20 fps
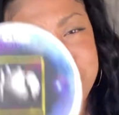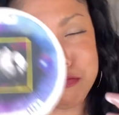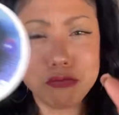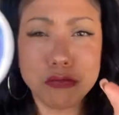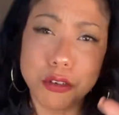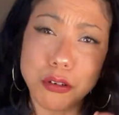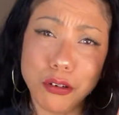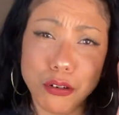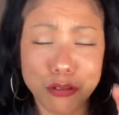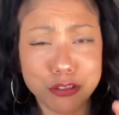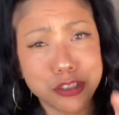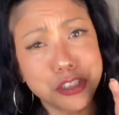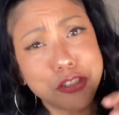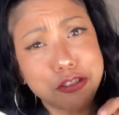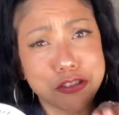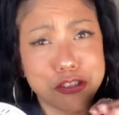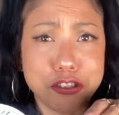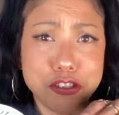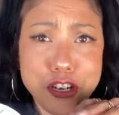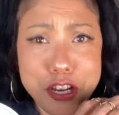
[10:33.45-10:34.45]
oh, she's
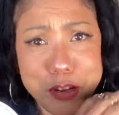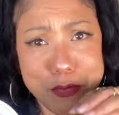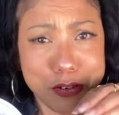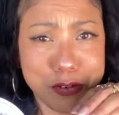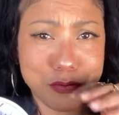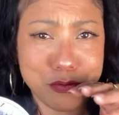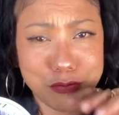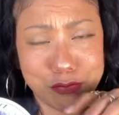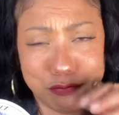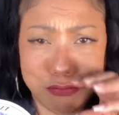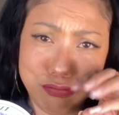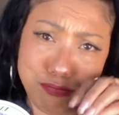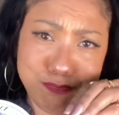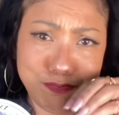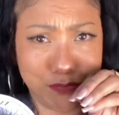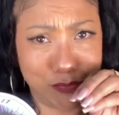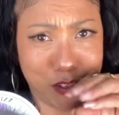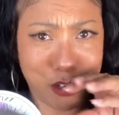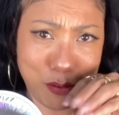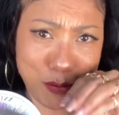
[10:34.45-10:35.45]
a demon,
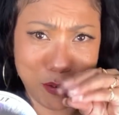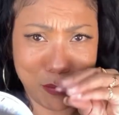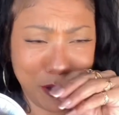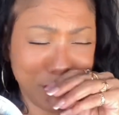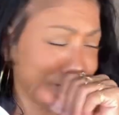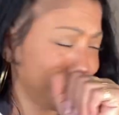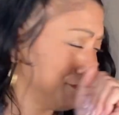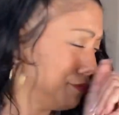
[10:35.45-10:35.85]
blah, blah, blah.